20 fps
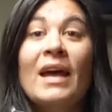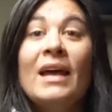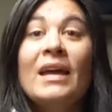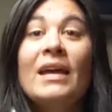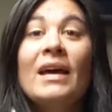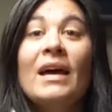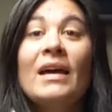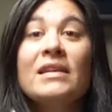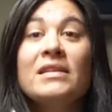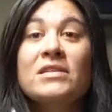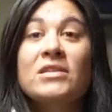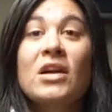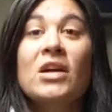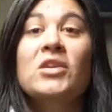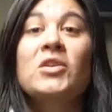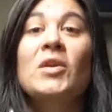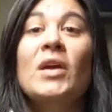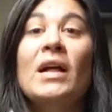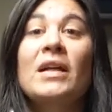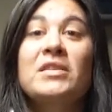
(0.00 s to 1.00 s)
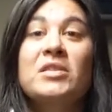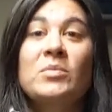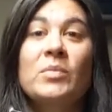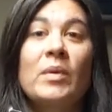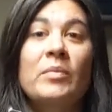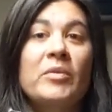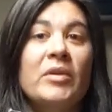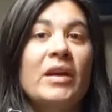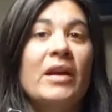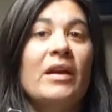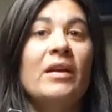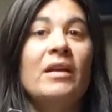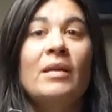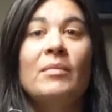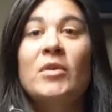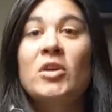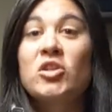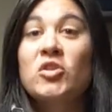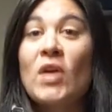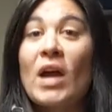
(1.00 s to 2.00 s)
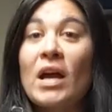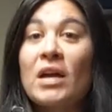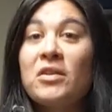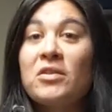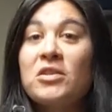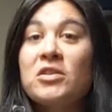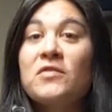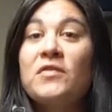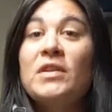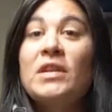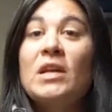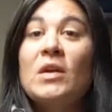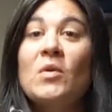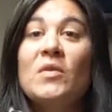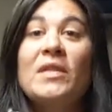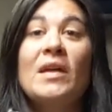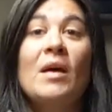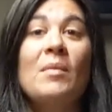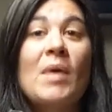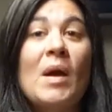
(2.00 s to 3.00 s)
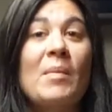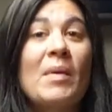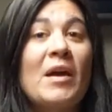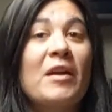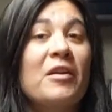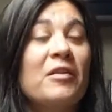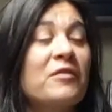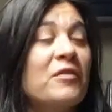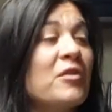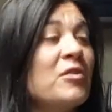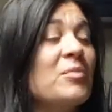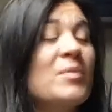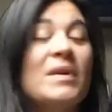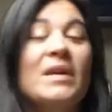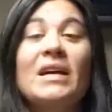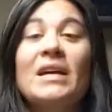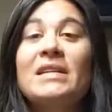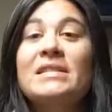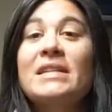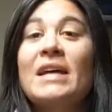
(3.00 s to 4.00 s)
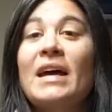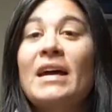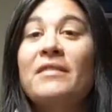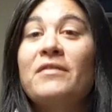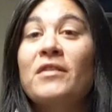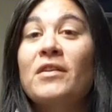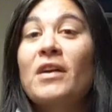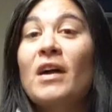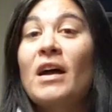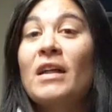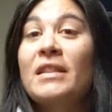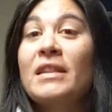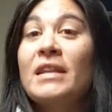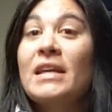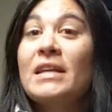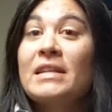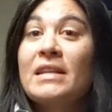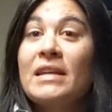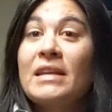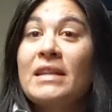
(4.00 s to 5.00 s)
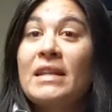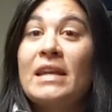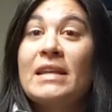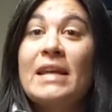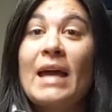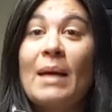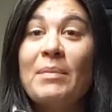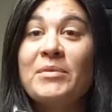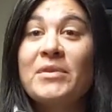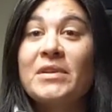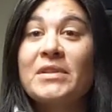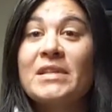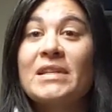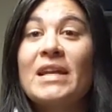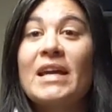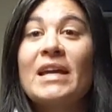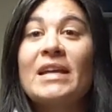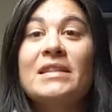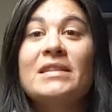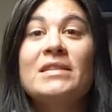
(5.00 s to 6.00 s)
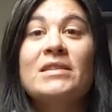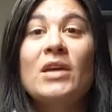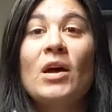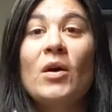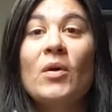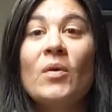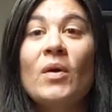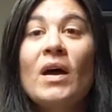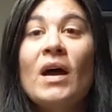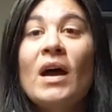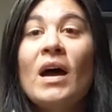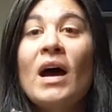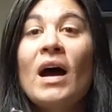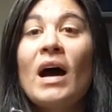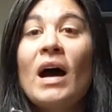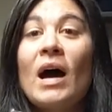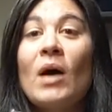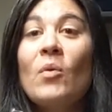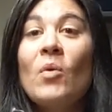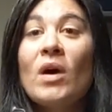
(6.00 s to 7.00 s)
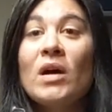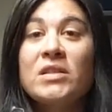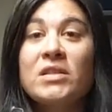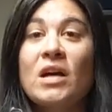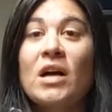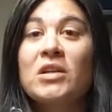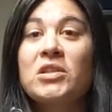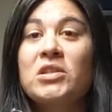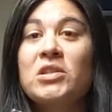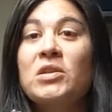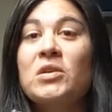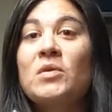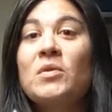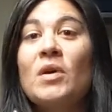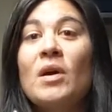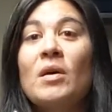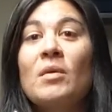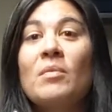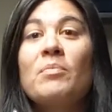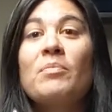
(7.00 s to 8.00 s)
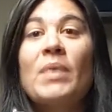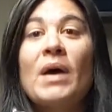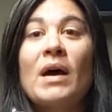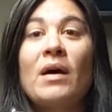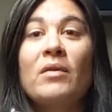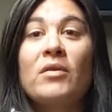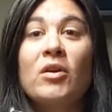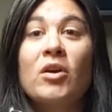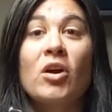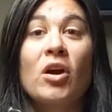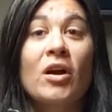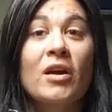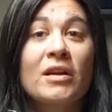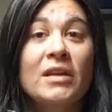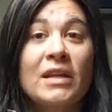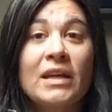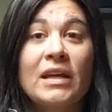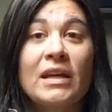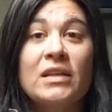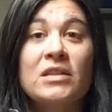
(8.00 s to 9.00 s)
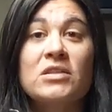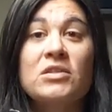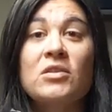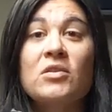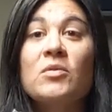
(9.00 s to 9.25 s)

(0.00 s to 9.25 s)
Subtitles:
Hey guys, Dr. Allison Bremner here, and I'm going to try to do this video without my microphone because I forgot the adapter today. So I want to talk to you about gardening. And